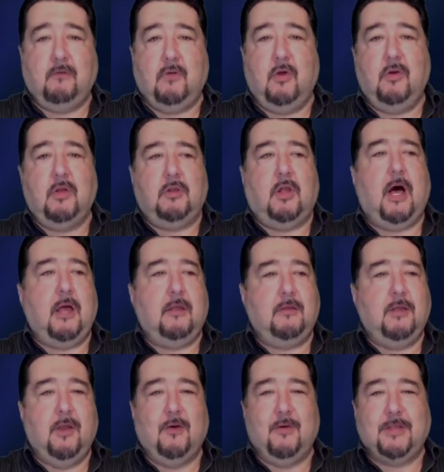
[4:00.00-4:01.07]
learned a lot,
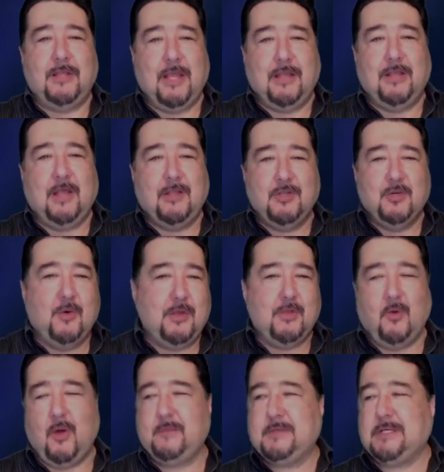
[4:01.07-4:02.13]
you know, in, in, in doing the
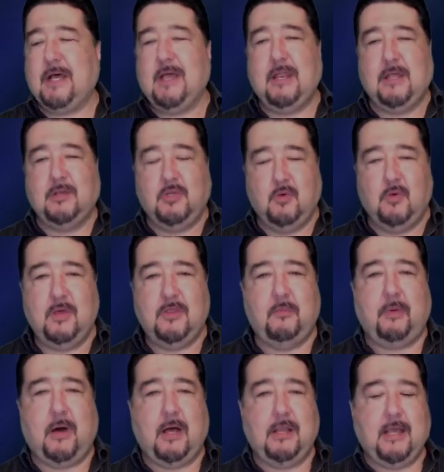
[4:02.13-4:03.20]
website and doing the
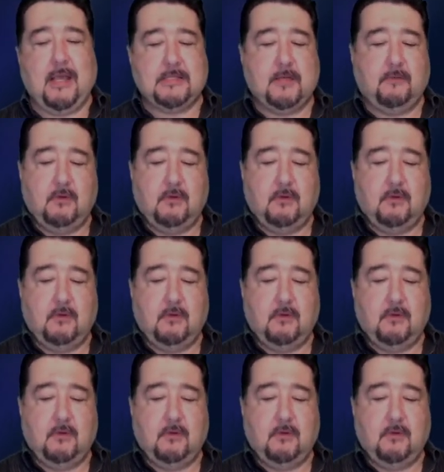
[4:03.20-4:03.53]
podcast.